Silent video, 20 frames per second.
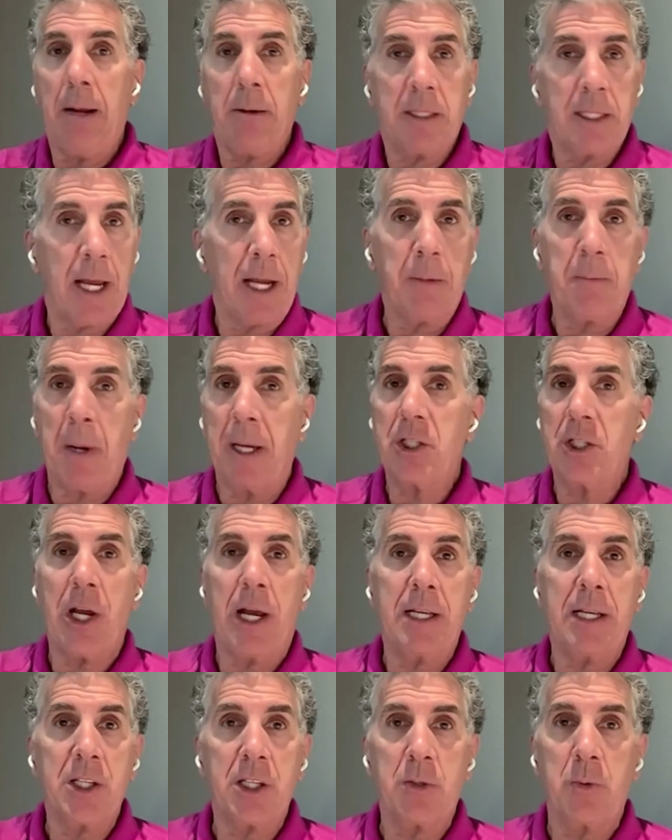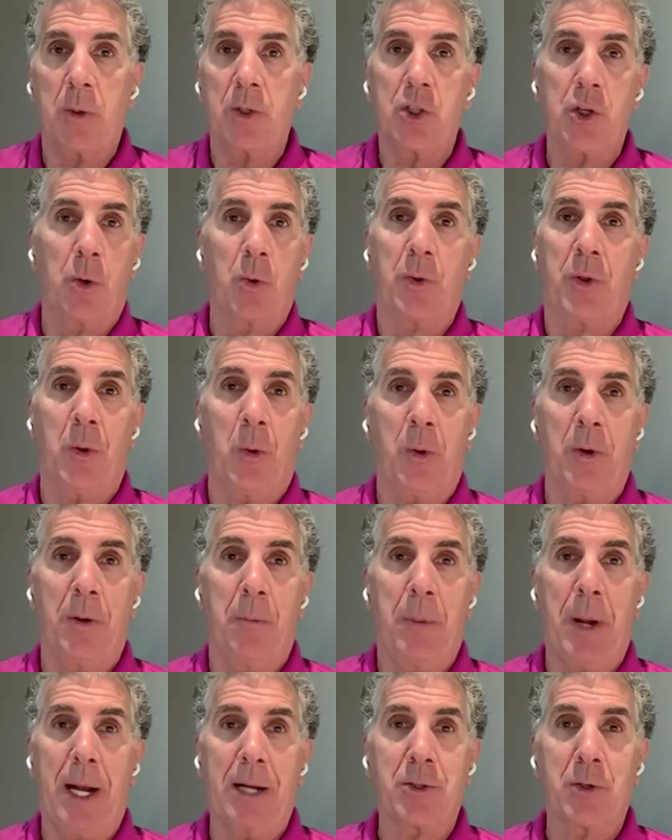I take my chances with Joe
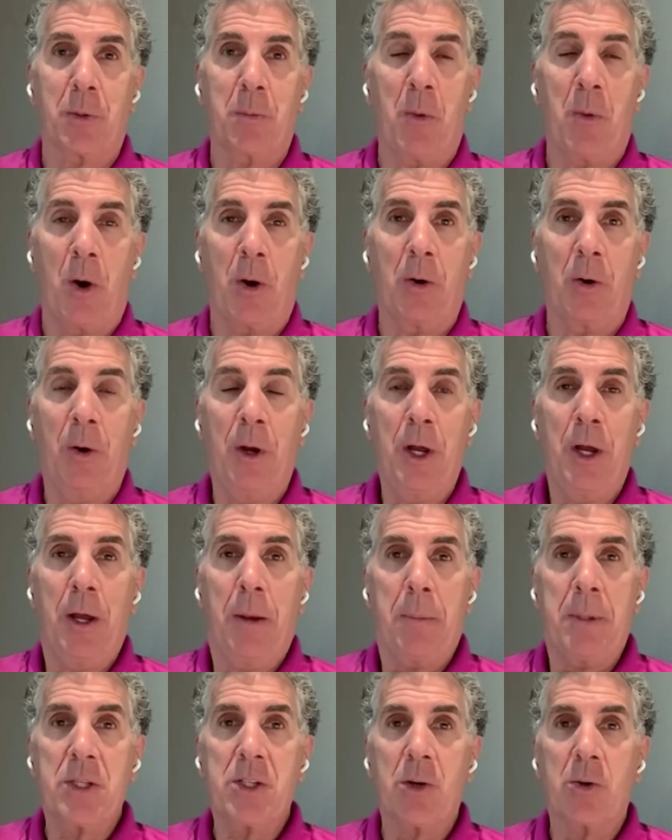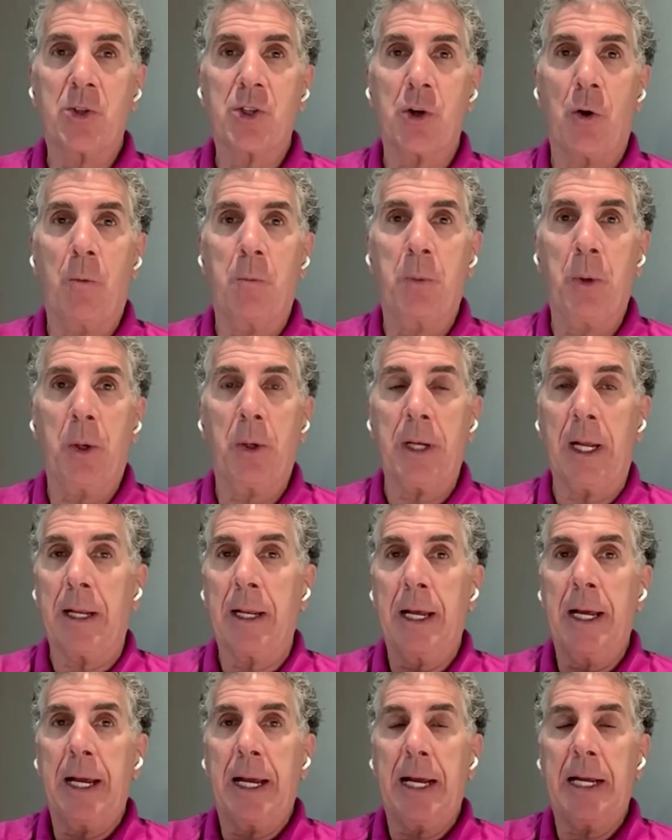Thornton and Patrick Marleau because they're so
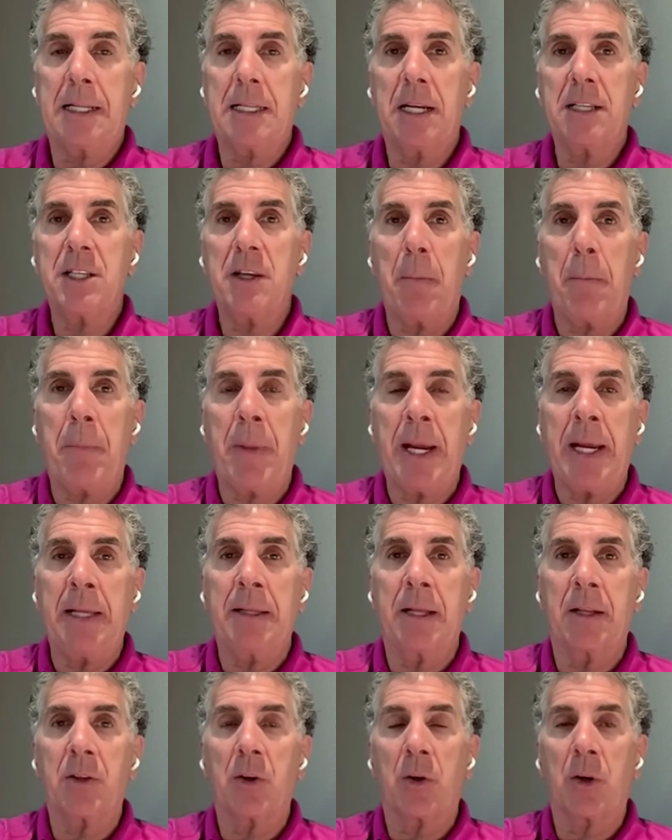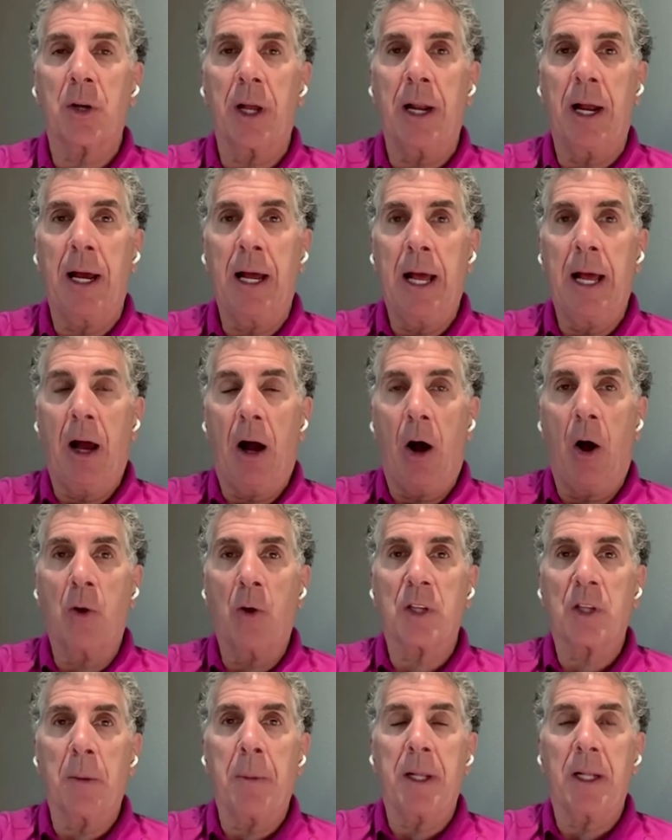brilliant. It doesn't mean that they're going to
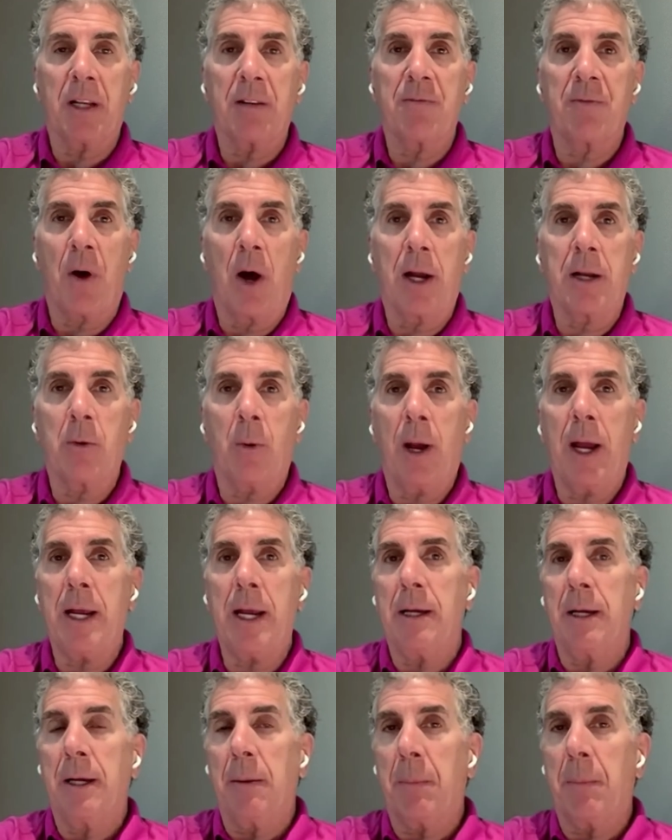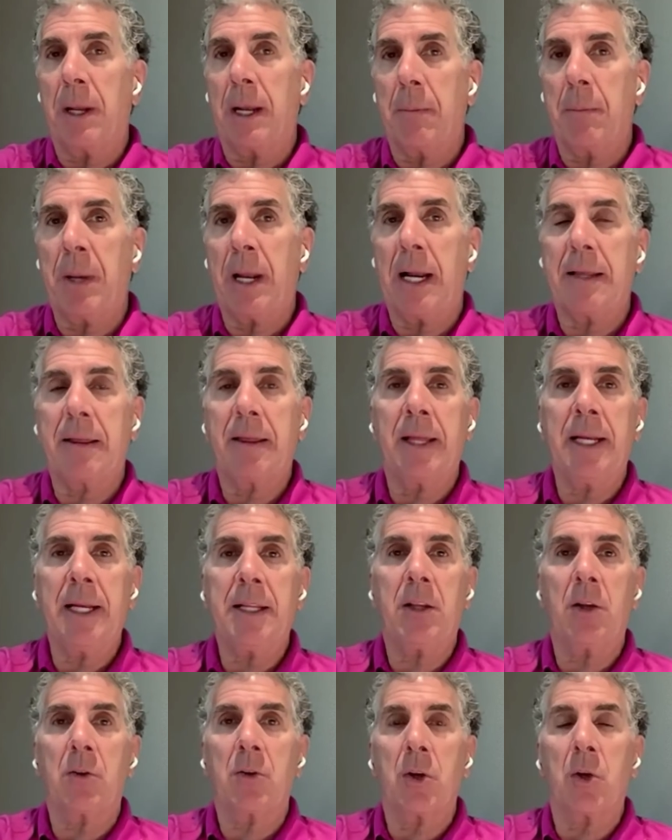ultimately find a way, but but
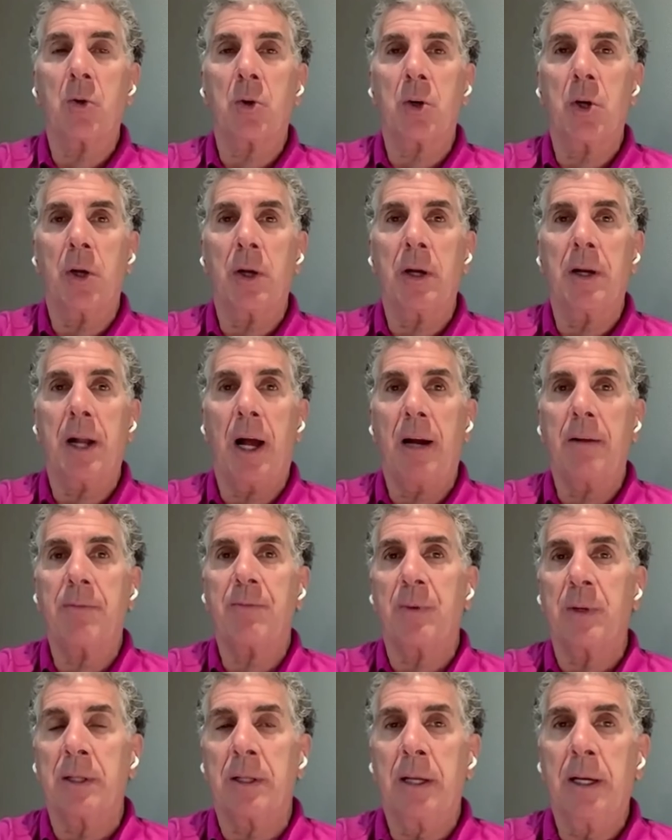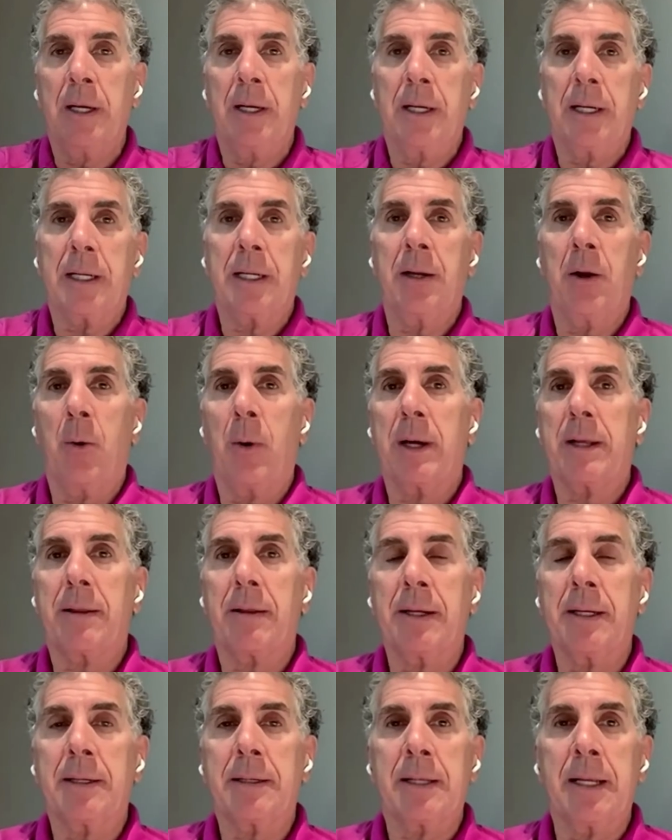I think that they're good enough. And you know,
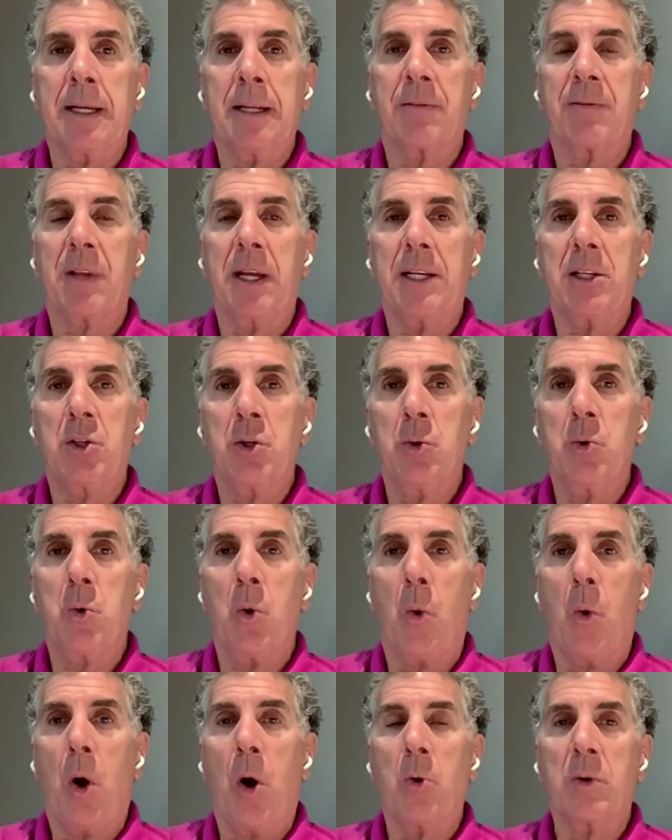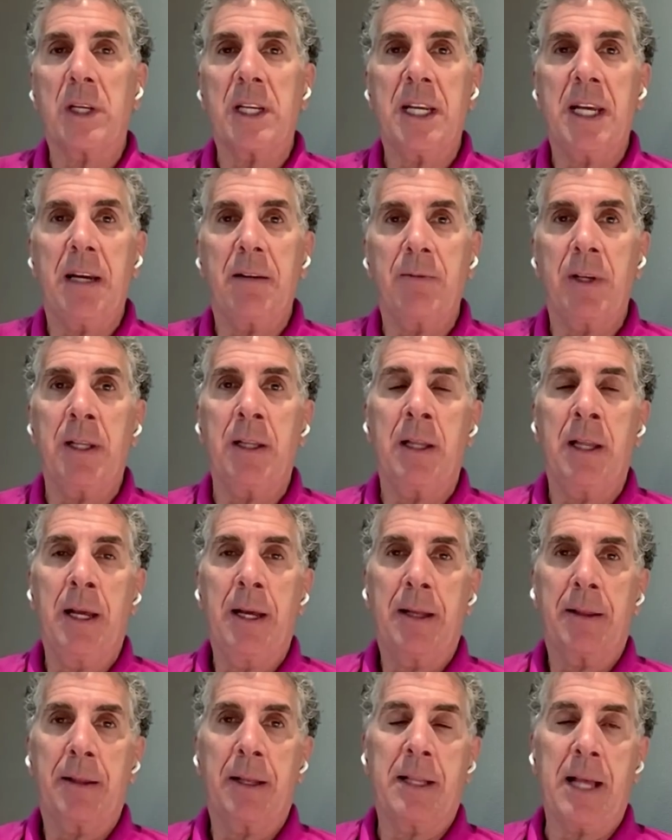I think that if they do go out,
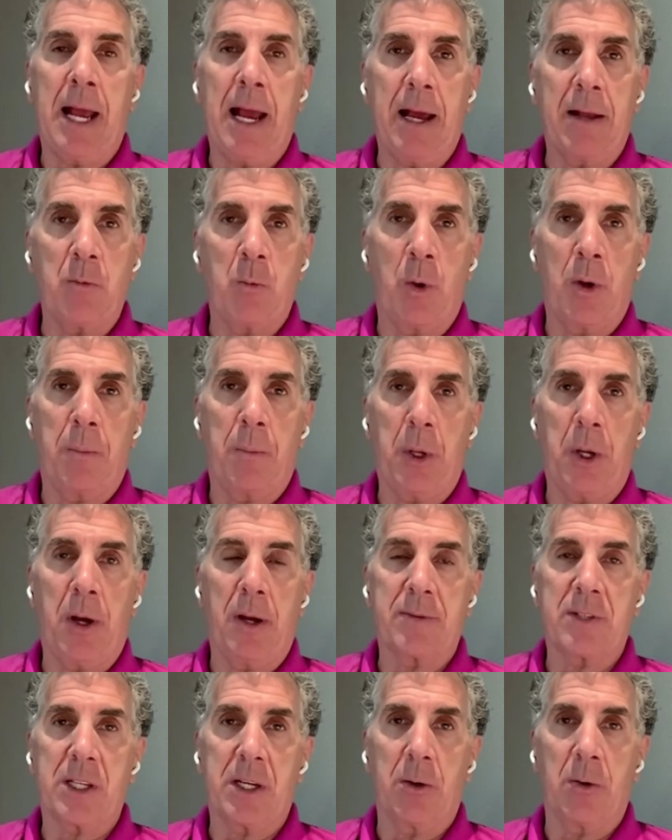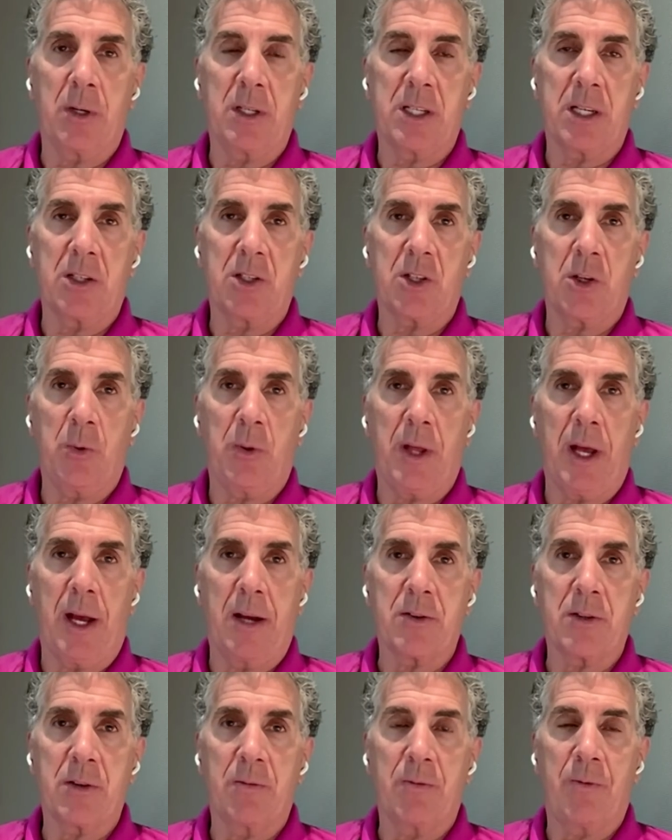given that they hadn't won a playoff series since
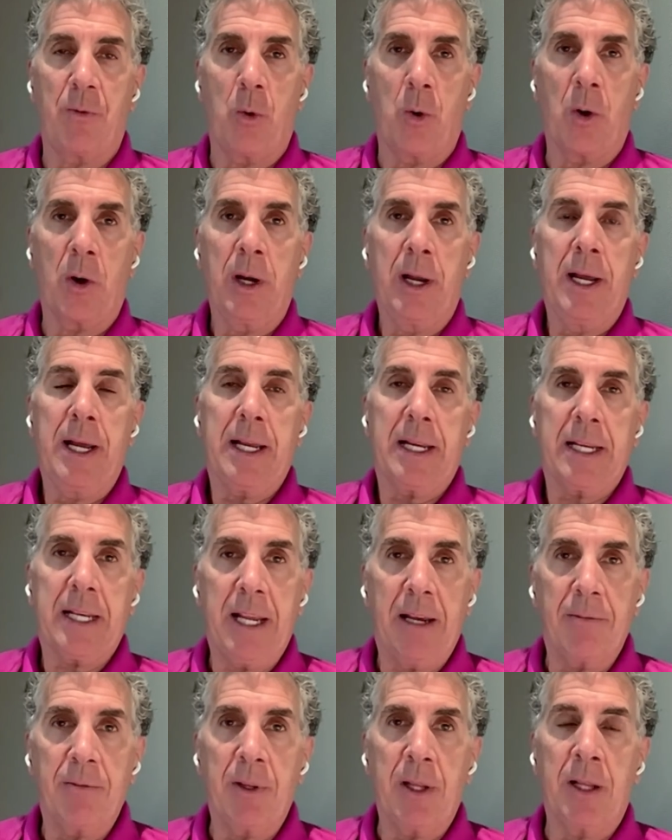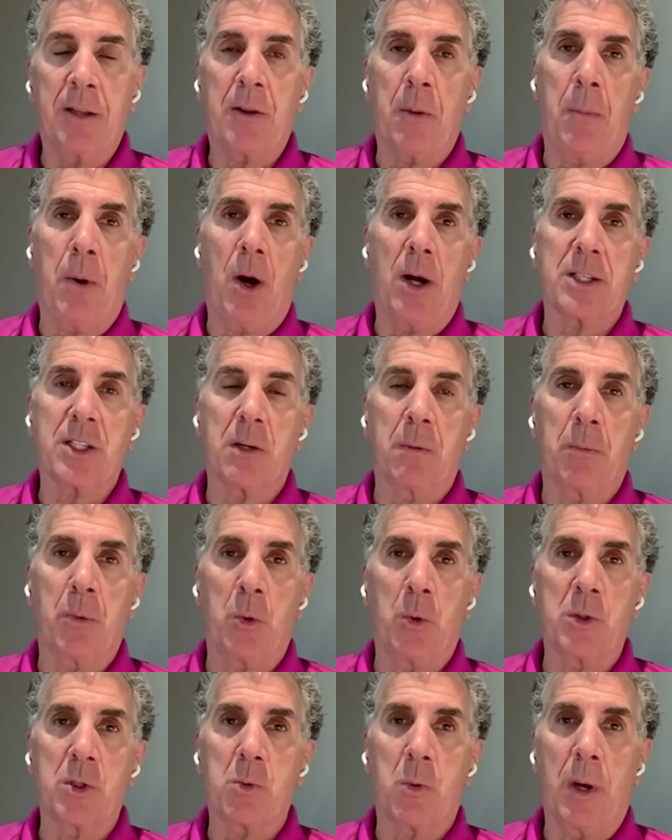2004, given that the Boston
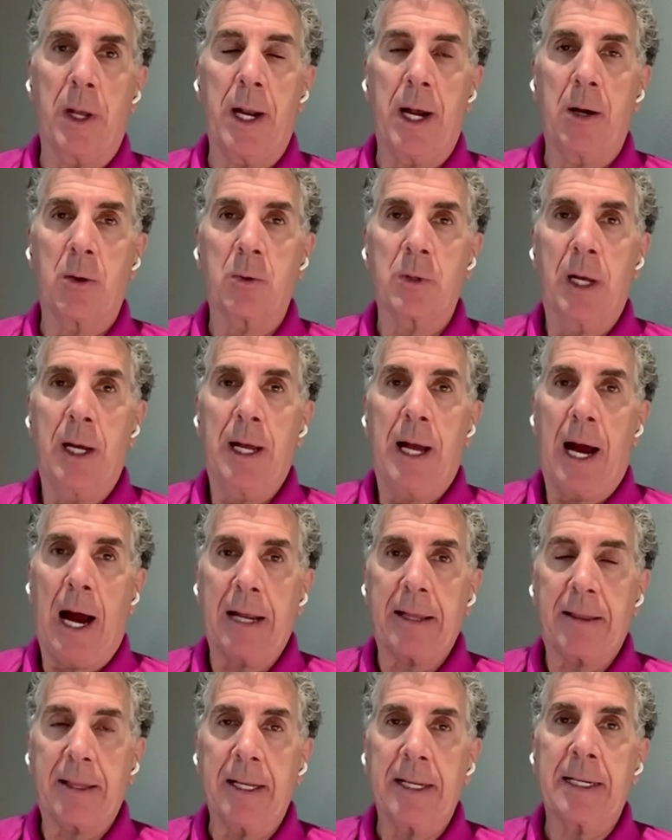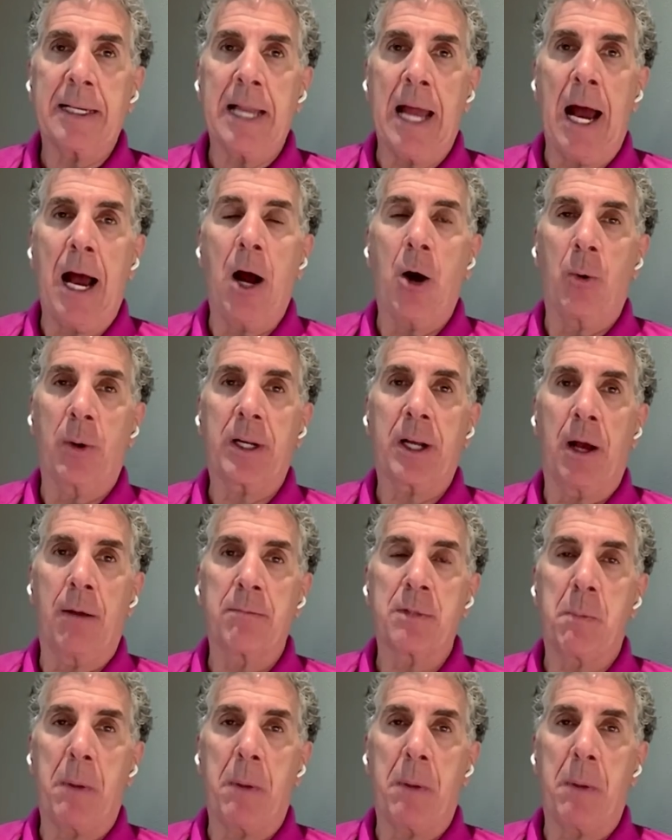Bruins went out, I think now it